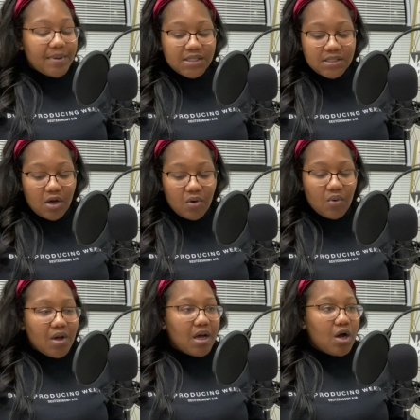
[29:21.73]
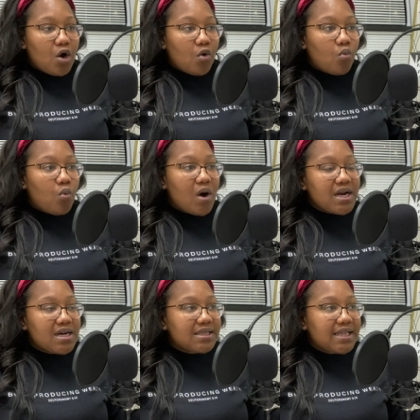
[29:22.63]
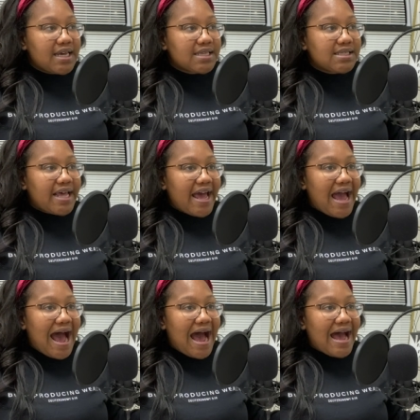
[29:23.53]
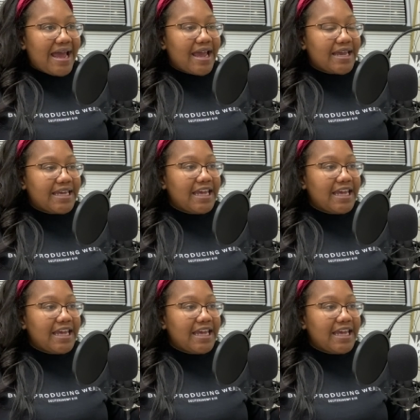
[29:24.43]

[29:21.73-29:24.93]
And so one of the things that I